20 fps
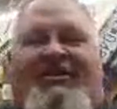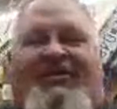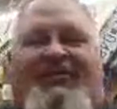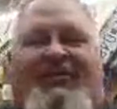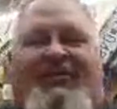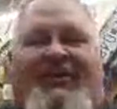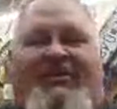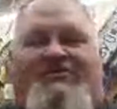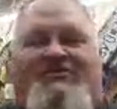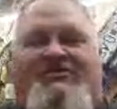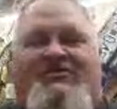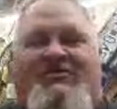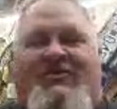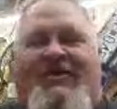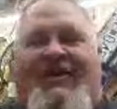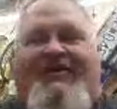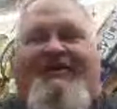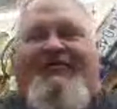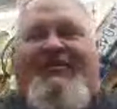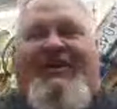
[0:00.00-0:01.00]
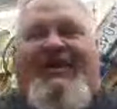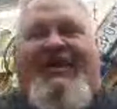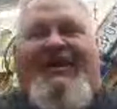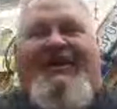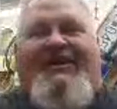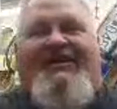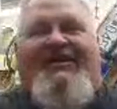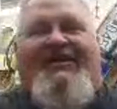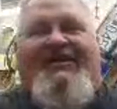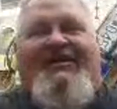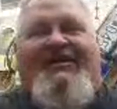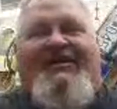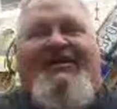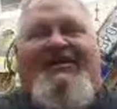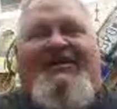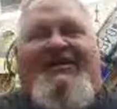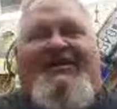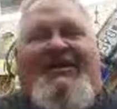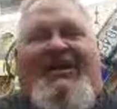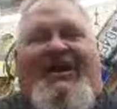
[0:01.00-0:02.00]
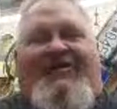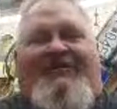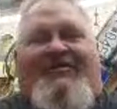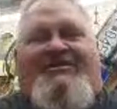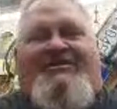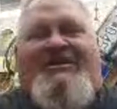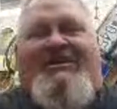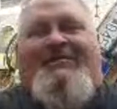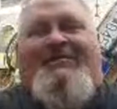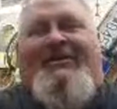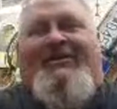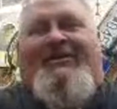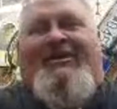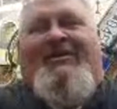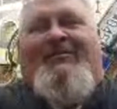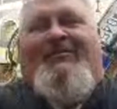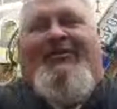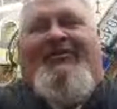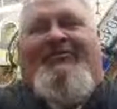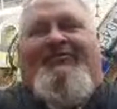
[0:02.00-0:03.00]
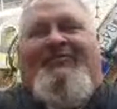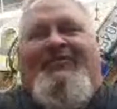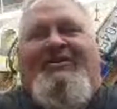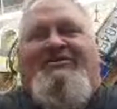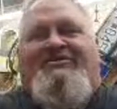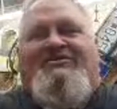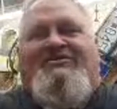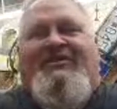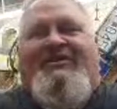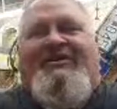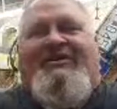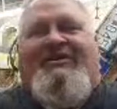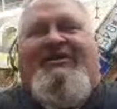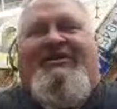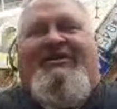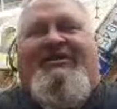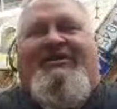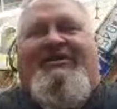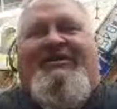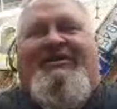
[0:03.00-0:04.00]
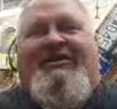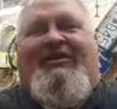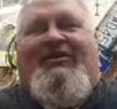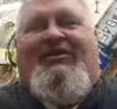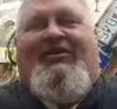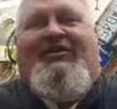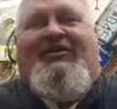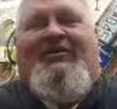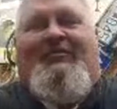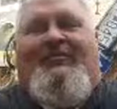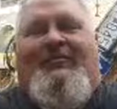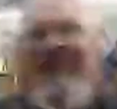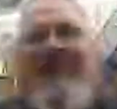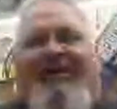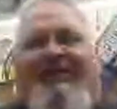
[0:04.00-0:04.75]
And when I was driving that, and every time I'd come off my street and get onto the main